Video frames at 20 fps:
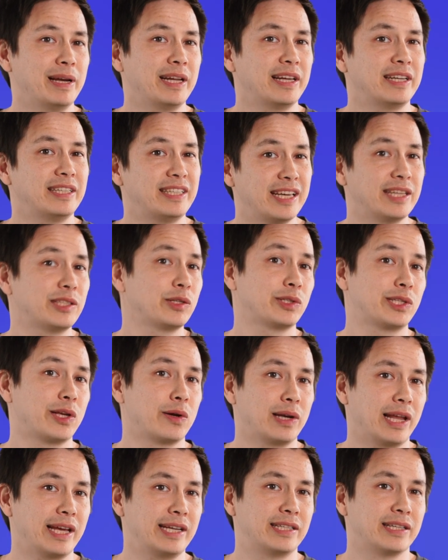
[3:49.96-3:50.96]
million years or
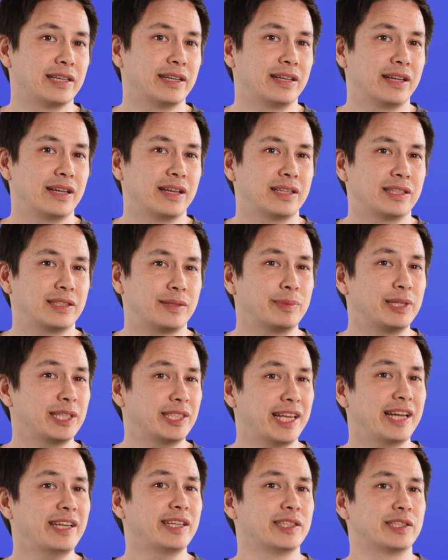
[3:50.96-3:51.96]
so later, some
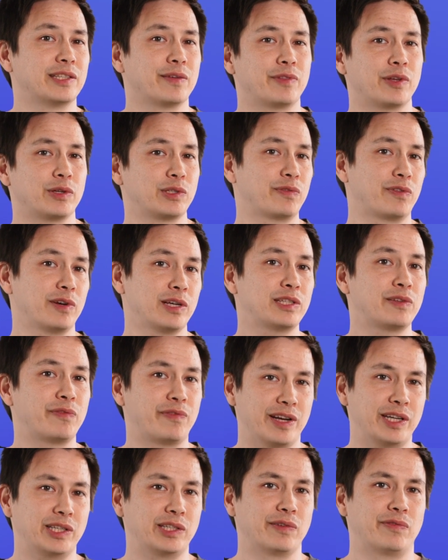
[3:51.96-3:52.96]
descendants of those first
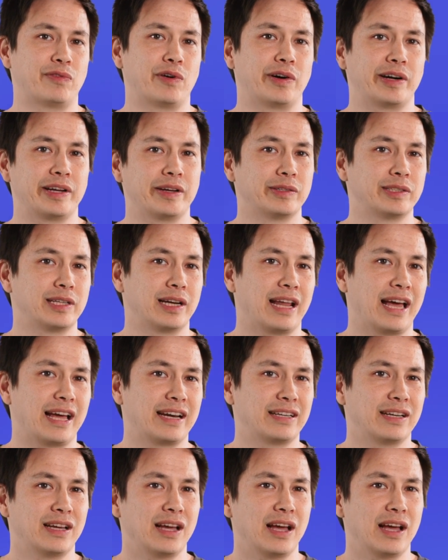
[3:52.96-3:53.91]
fish to foray onto land